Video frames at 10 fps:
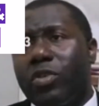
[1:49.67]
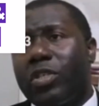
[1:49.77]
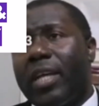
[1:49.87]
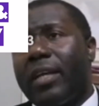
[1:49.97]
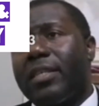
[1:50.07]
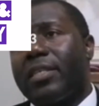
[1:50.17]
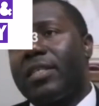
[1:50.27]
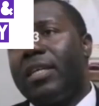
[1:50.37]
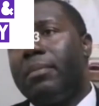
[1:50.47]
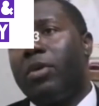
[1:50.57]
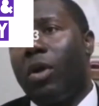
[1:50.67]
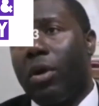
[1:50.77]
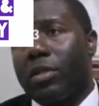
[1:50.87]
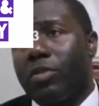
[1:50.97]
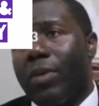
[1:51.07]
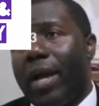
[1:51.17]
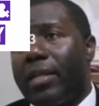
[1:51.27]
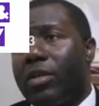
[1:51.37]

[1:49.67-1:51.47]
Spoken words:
to check the screen locks, right?